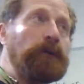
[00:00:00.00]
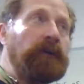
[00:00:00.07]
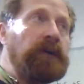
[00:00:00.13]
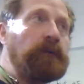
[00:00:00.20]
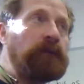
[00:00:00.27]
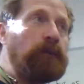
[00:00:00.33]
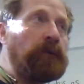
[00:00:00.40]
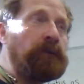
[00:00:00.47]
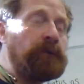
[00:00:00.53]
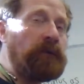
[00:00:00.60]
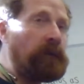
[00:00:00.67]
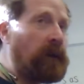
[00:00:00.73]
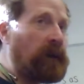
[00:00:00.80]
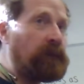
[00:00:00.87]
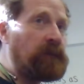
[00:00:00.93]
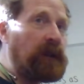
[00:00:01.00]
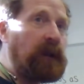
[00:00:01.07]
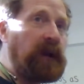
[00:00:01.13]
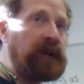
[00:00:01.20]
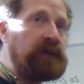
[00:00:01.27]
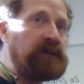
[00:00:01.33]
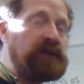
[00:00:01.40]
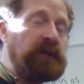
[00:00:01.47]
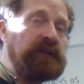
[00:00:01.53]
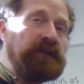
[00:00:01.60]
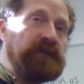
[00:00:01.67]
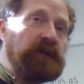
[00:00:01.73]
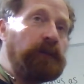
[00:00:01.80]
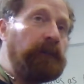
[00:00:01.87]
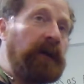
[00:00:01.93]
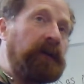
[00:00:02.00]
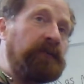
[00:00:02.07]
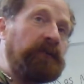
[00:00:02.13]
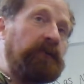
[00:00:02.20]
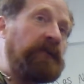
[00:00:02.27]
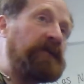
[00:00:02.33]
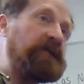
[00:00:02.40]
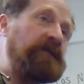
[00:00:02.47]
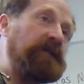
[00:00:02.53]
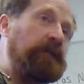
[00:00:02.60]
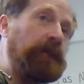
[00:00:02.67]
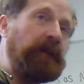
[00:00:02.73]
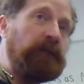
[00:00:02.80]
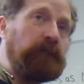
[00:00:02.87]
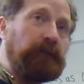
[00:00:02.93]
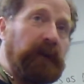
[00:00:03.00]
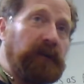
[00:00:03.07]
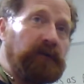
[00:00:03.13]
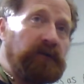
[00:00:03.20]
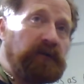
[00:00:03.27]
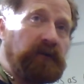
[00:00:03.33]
and it would wander around the lands, then just go back for a rest in the burial mound.